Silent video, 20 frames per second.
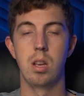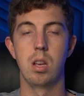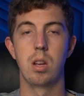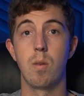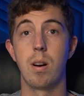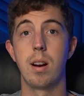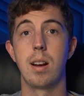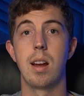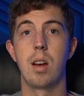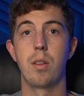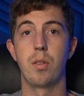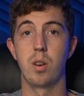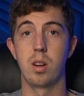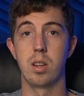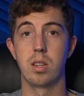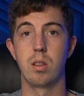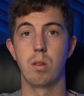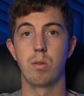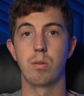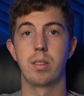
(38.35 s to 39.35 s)
Right now there
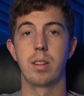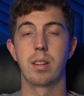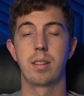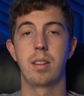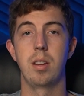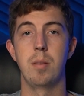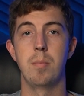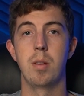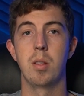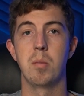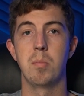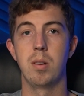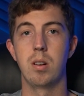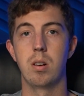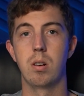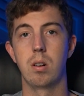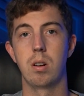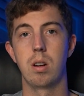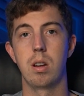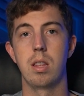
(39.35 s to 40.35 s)
is no
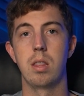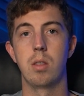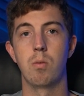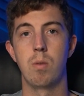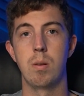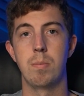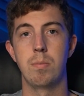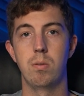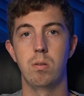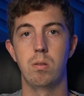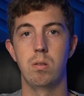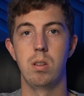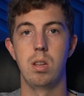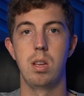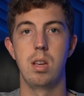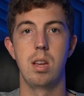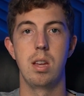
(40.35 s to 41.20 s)
16mm in the Ripple.